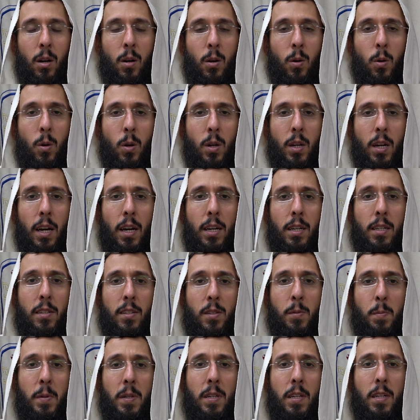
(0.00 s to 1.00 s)
Okay,
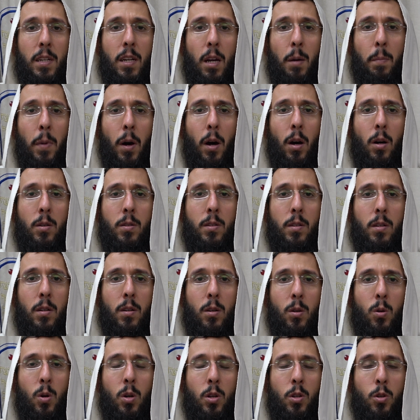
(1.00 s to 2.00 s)
speaking about
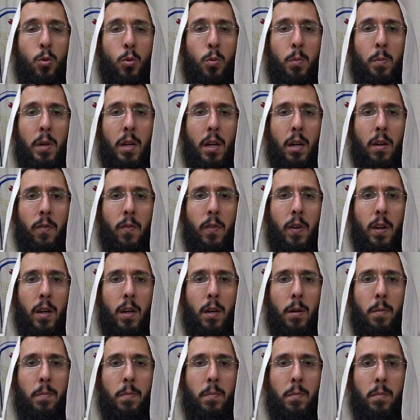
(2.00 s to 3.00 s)
going to
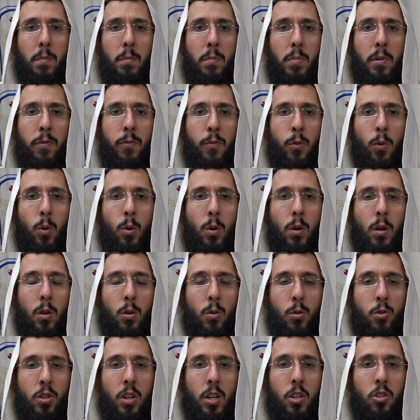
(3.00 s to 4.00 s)
Mikveh before
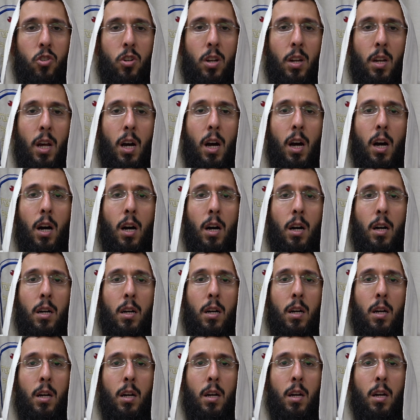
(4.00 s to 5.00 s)
Rosh Hashana,
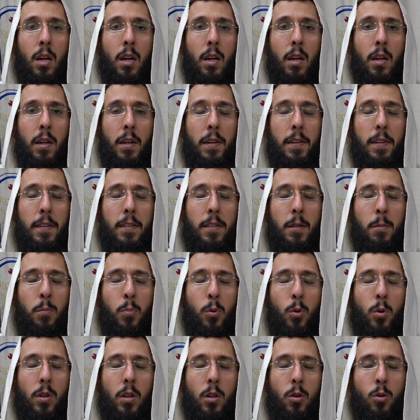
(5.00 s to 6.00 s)
it is
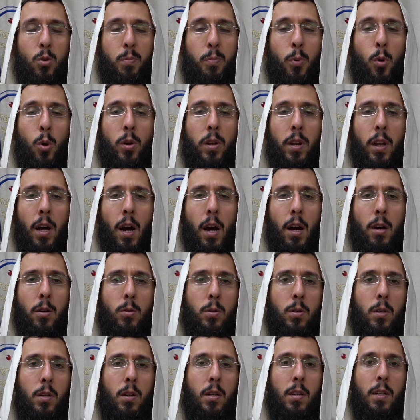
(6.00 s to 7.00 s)
important to point out
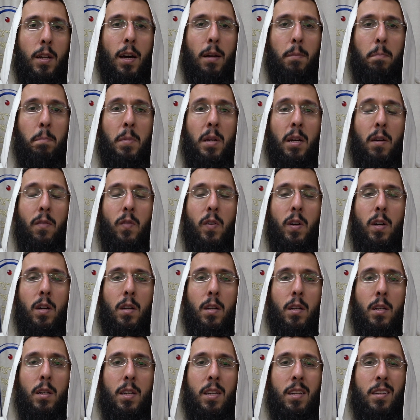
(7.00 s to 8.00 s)
that Mikveh
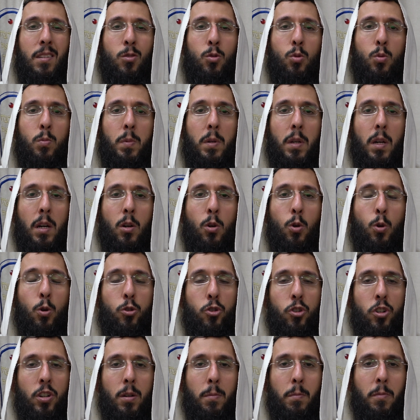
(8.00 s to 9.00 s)
needs to be a
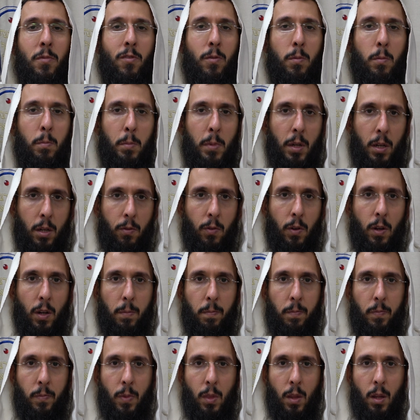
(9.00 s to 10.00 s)
kosher Mikveh.
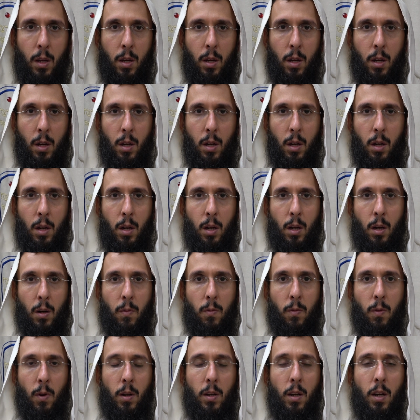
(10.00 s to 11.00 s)

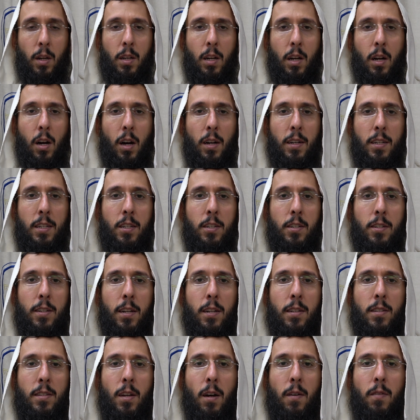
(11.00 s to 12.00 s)
What are the
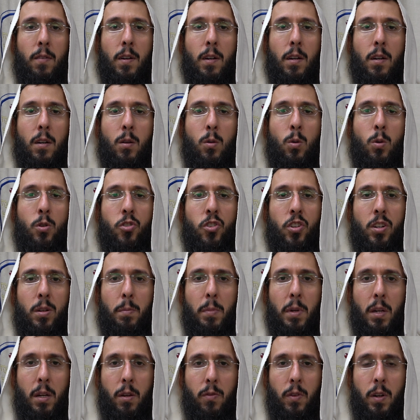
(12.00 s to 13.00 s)
conditions of a kosher
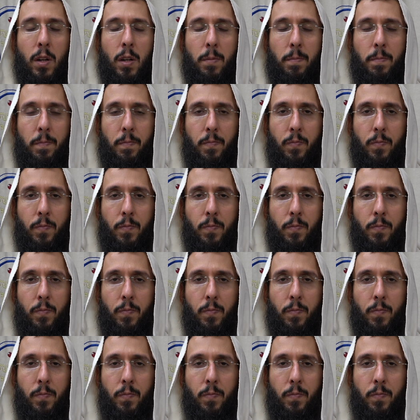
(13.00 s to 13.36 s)
Mikveh?